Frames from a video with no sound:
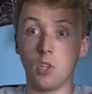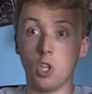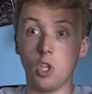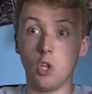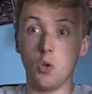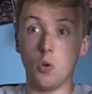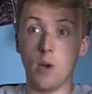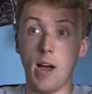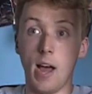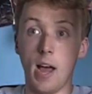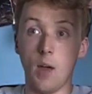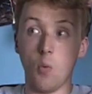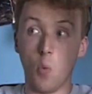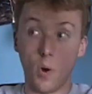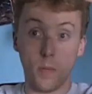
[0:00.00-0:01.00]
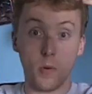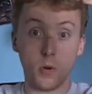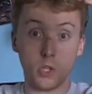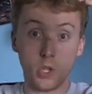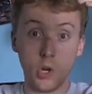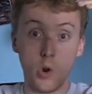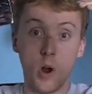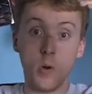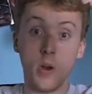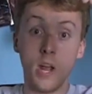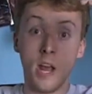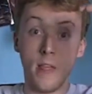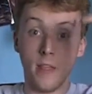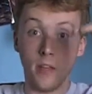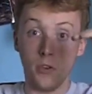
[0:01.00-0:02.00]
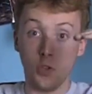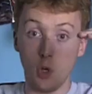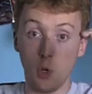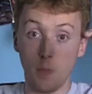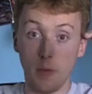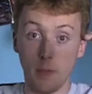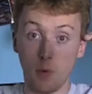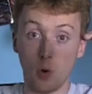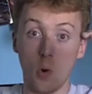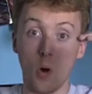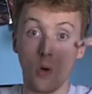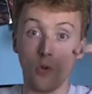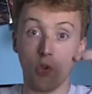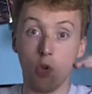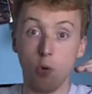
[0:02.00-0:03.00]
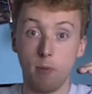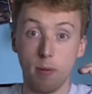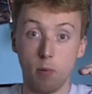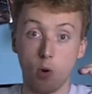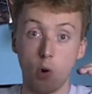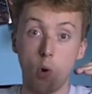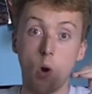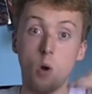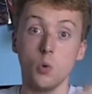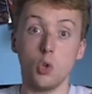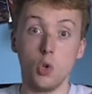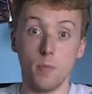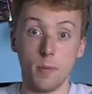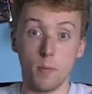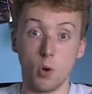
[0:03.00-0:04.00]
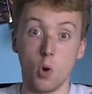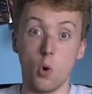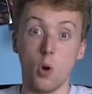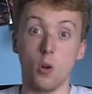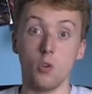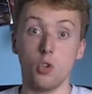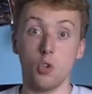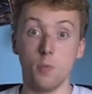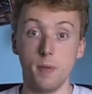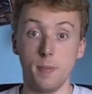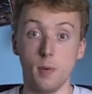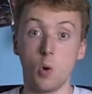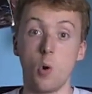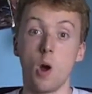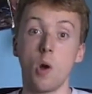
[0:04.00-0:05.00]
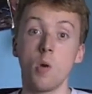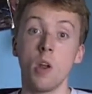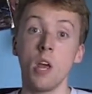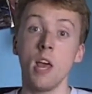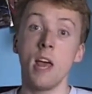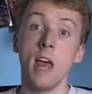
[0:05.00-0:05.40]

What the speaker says: You had 1 person go out, then 2 people go out, 2 people go out, 2 people go out, 2 people go out,